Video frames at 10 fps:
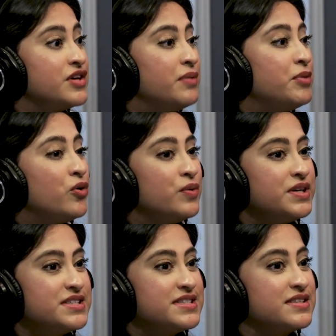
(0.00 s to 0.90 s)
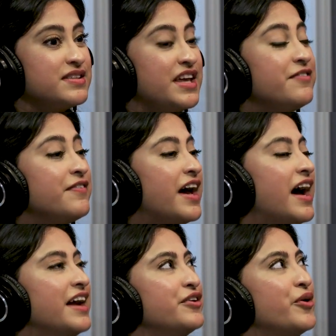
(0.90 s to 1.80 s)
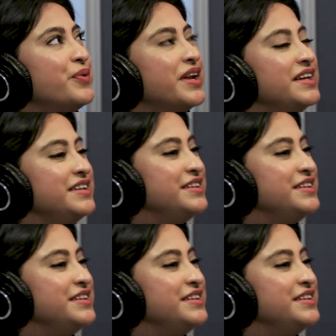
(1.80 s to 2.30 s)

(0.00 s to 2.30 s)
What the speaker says: So I'm always, if I know when I